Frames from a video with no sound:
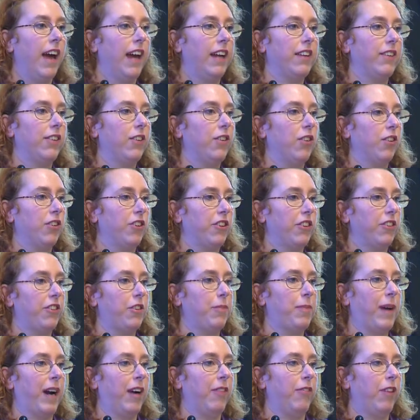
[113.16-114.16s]
it's not
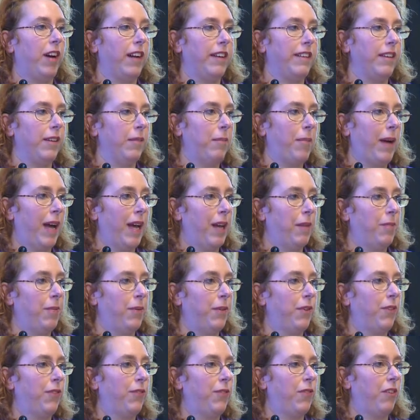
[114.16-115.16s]
just about writing
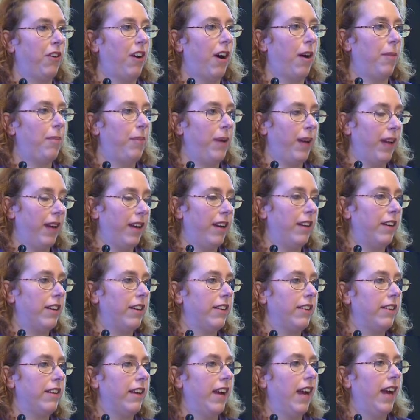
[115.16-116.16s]
papers for our
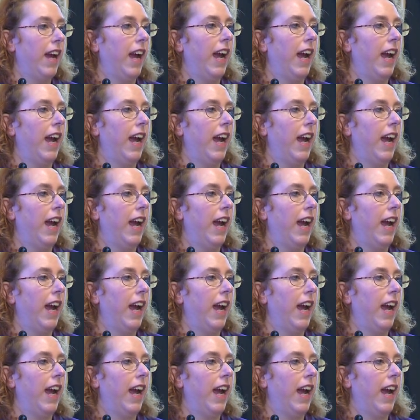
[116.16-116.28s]
peers,